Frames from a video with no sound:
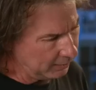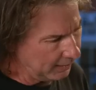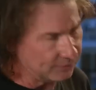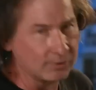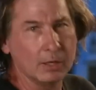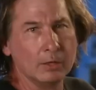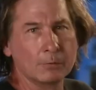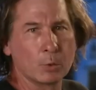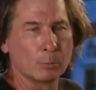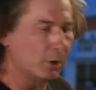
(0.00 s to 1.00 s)
as an
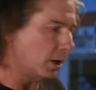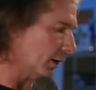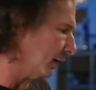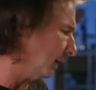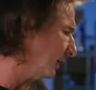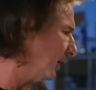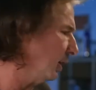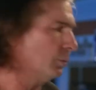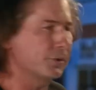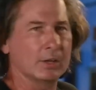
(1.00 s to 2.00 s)
84 block, it
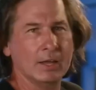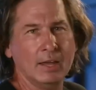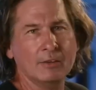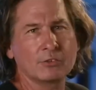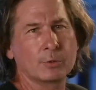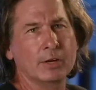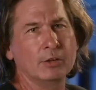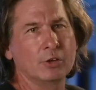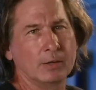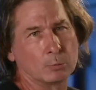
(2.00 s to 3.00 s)
came with a cast
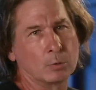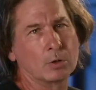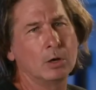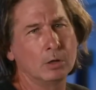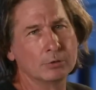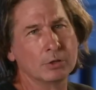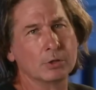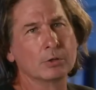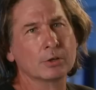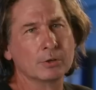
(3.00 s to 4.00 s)
crankshaft where all the
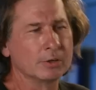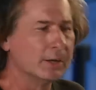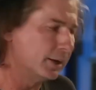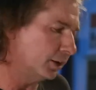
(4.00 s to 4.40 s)
earlier